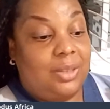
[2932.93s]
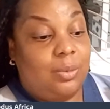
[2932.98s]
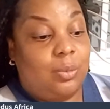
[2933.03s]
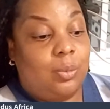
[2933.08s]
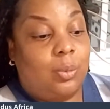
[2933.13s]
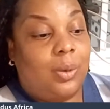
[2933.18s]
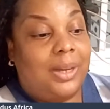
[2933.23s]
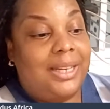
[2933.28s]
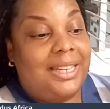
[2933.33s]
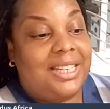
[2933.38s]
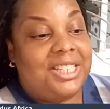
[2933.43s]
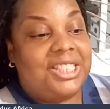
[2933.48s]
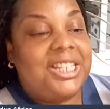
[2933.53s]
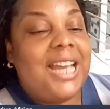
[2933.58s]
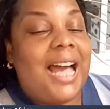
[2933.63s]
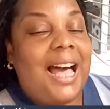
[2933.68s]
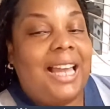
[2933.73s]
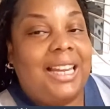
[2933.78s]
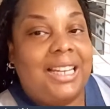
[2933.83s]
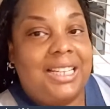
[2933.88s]
the
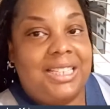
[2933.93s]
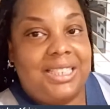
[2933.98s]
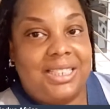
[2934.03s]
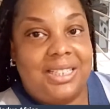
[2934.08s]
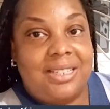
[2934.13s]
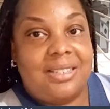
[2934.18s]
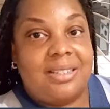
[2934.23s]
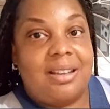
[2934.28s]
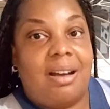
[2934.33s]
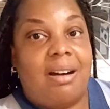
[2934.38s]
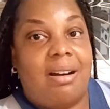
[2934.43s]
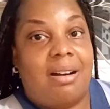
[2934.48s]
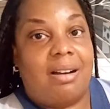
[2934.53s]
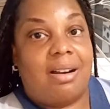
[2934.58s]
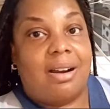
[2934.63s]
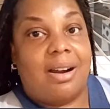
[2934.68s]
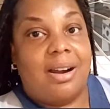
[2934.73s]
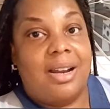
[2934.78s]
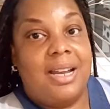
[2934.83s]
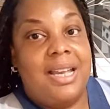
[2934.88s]
challenges
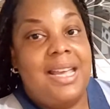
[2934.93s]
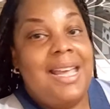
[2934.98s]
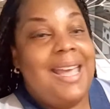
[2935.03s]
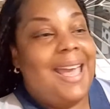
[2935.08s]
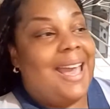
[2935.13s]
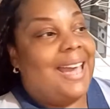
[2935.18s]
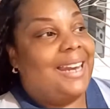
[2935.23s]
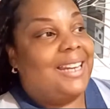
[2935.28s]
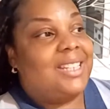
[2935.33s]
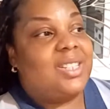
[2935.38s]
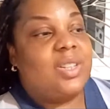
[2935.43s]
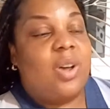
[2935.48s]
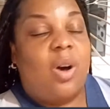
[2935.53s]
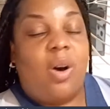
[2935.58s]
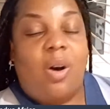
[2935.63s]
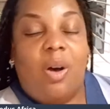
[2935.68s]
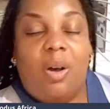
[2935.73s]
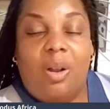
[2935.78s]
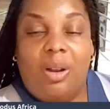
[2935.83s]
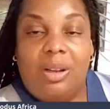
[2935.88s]
are. And it's
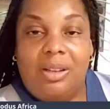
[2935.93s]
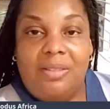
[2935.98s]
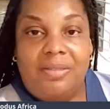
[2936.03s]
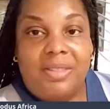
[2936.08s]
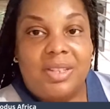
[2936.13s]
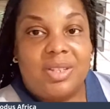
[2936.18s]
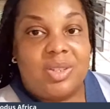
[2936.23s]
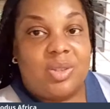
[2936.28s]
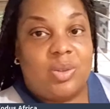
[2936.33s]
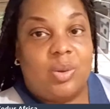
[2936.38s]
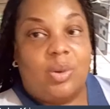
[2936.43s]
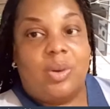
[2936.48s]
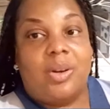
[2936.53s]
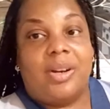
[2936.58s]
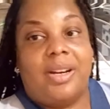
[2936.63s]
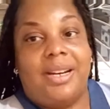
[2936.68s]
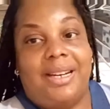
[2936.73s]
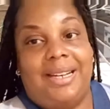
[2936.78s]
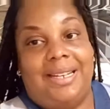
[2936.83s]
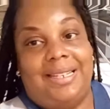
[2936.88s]
all of the
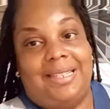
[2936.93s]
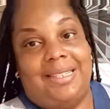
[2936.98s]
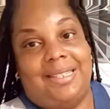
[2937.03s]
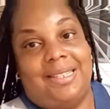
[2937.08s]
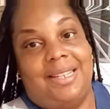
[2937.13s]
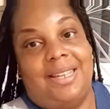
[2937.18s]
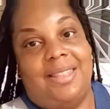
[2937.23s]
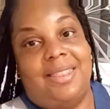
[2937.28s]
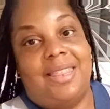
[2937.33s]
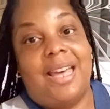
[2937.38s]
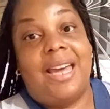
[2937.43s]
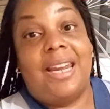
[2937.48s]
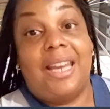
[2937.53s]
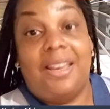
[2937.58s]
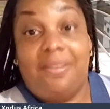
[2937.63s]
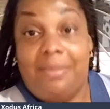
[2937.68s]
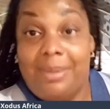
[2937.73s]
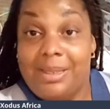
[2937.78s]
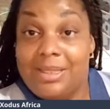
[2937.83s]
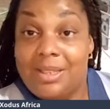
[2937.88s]
stories that
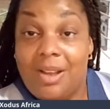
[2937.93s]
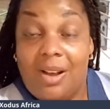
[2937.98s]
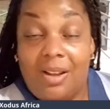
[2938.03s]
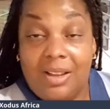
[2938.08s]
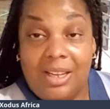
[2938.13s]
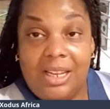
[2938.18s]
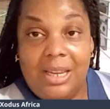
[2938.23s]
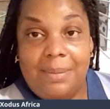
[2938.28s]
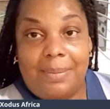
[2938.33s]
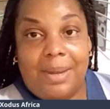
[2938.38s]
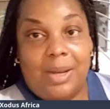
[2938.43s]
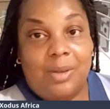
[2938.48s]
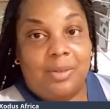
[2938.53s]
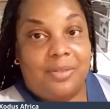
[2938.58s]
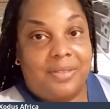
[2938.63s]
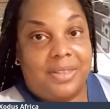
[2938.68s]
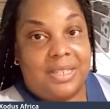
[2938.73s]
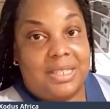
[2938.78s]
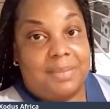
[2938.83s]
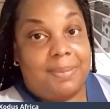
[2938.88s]
I've been talking
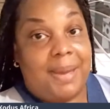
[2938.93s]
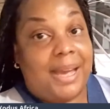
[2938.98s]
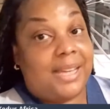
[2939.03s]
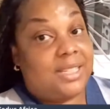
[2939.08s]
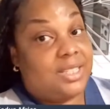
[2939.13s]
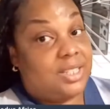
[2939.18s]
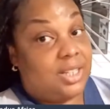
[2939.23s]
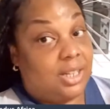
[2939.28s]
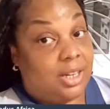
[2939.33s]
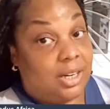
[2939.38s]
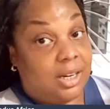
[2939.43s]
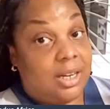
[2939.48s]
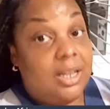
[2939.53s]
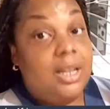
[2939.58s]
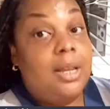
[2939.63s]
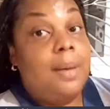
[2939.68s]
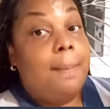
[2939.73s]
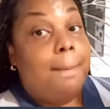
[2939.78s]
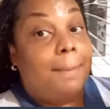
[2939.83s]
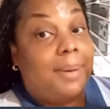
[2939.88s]
about over this past year.
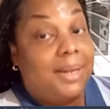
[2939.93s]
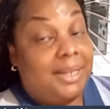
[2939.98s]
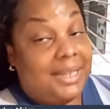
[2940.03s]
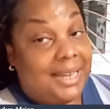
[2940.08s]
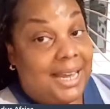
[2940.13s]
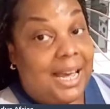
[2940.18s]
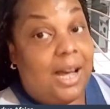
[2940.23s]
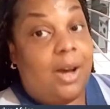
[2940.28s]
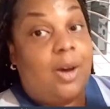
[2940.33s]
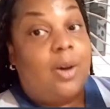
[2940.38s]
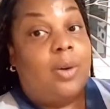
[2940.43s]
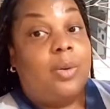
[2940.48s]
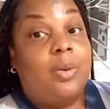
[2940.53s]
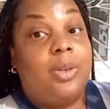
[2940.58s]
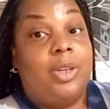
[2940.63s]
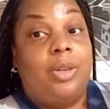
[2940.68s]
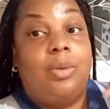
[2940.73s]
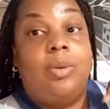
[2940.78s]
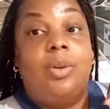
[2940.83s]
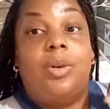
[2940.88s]
But
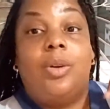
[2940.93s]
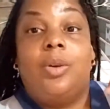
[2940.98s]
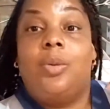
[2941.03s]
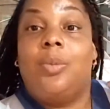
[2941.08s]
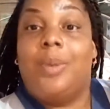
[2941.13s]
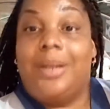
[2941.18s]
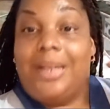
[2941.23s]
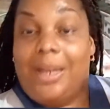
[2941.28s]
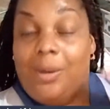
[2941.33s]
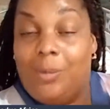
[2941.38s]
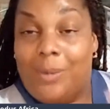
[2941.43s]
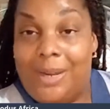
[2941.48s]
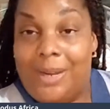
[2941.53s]
now you know what I